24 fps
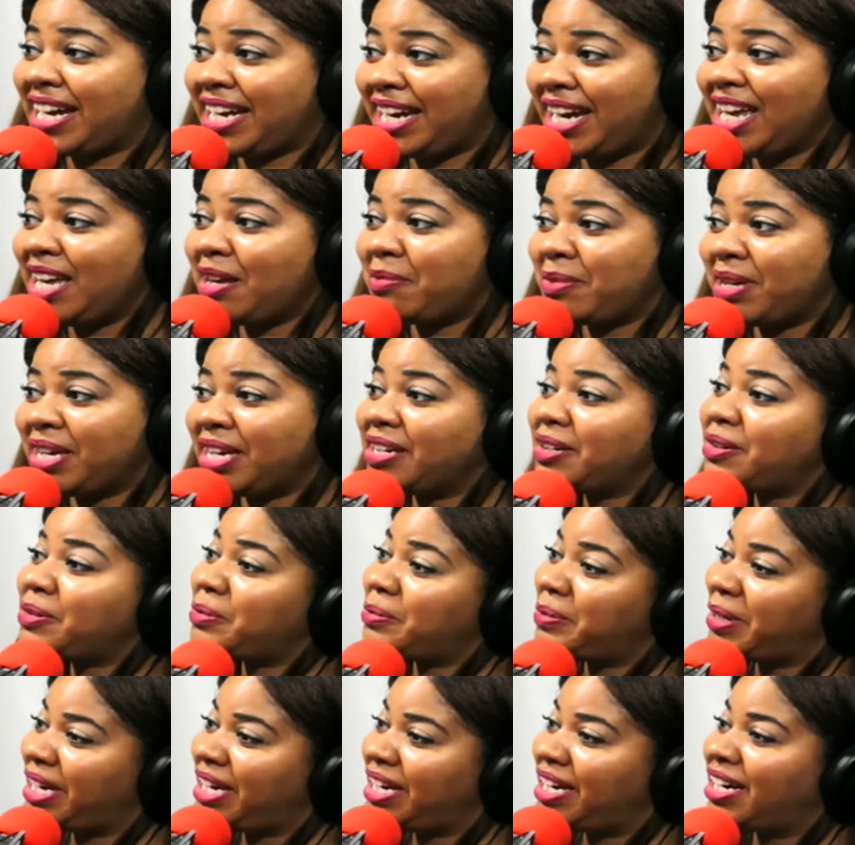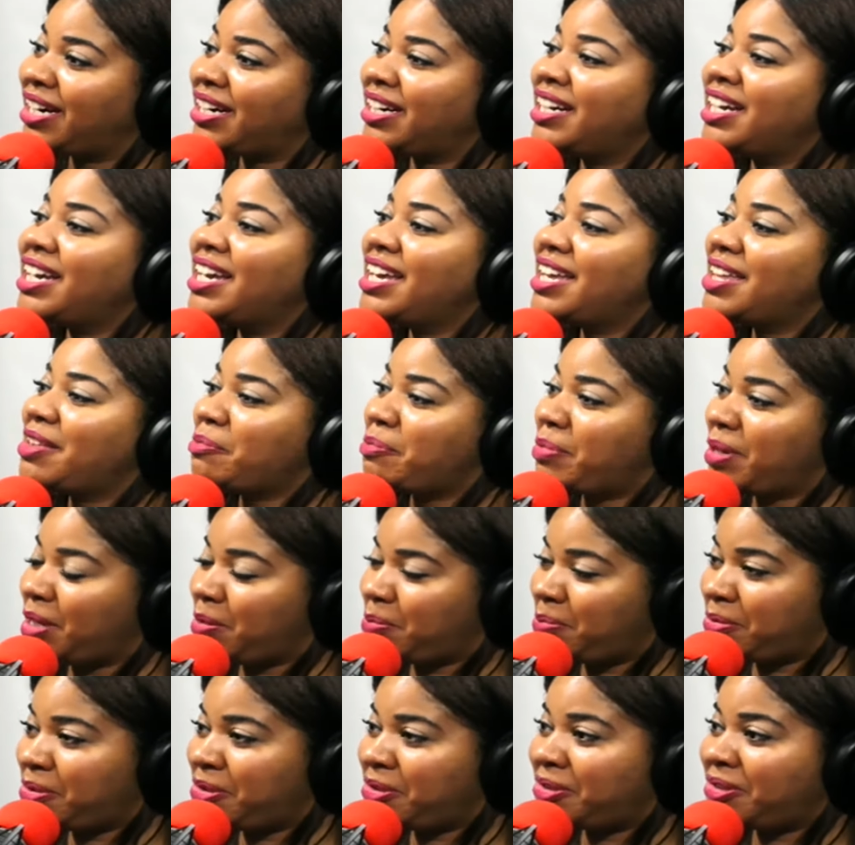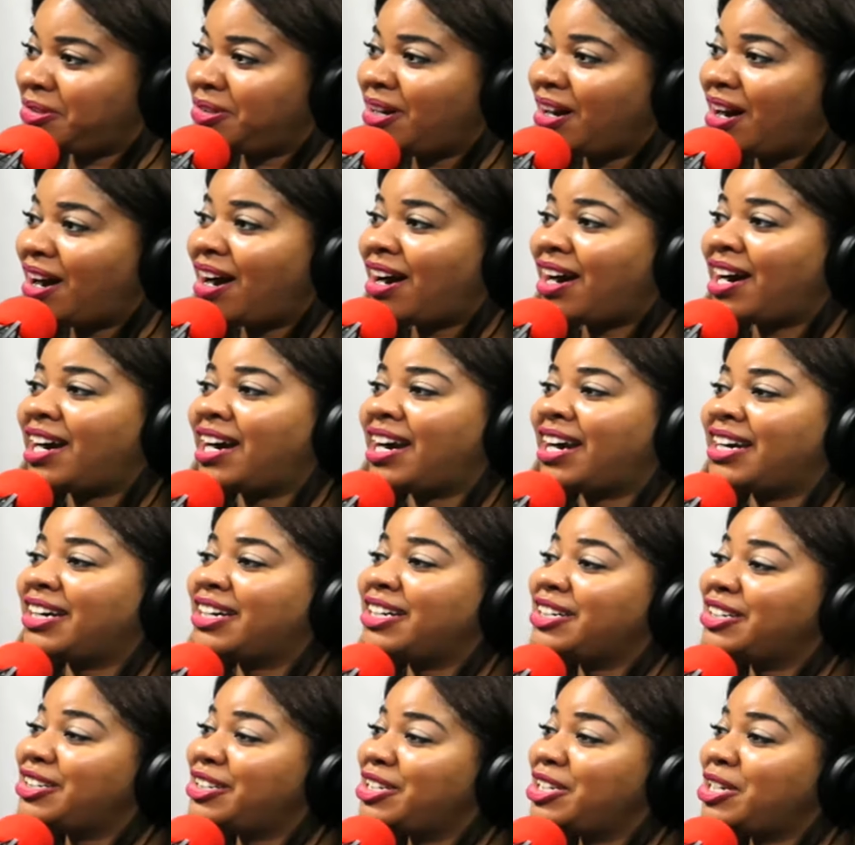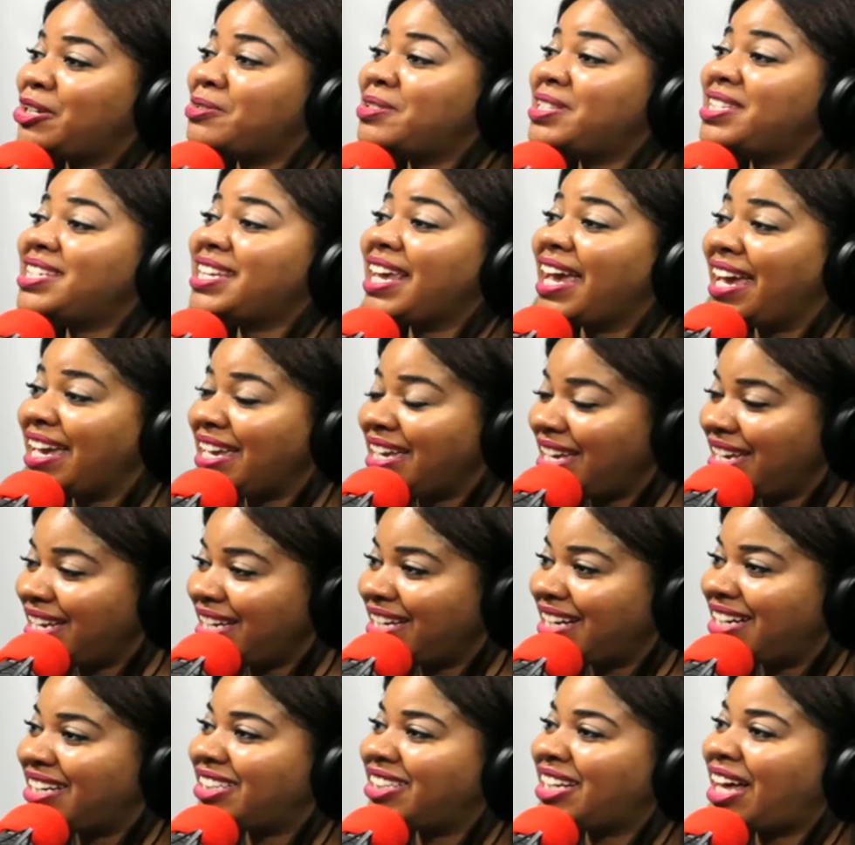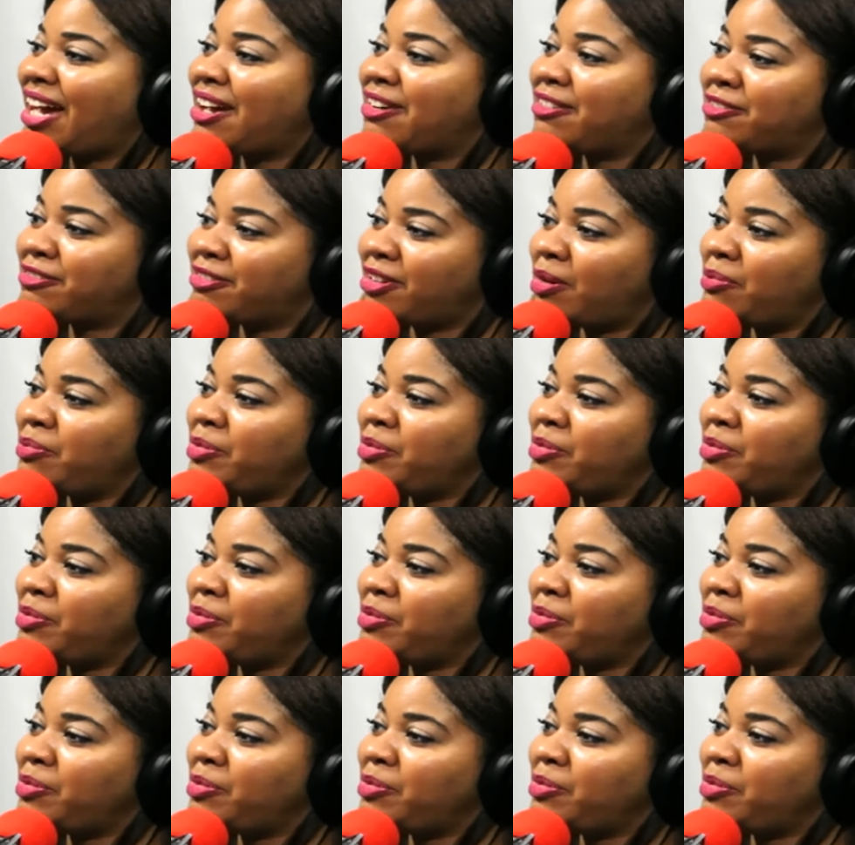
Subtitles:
dynamic where people are, taking a lot from